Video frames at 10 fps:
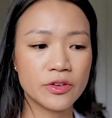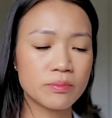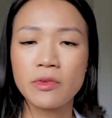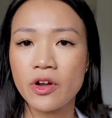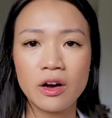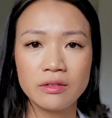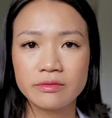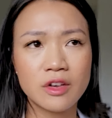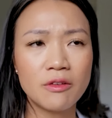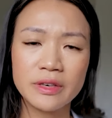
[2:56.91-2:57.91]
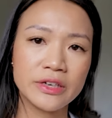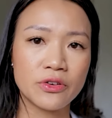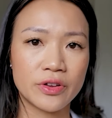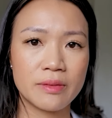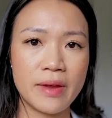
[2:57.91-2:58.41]
not really
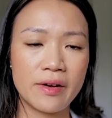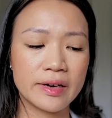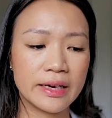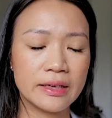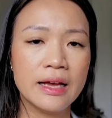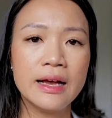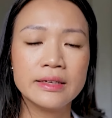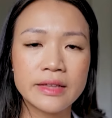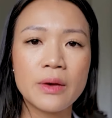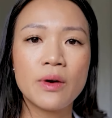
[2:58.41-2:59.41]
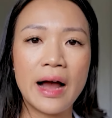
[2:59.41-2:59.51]
North American, they will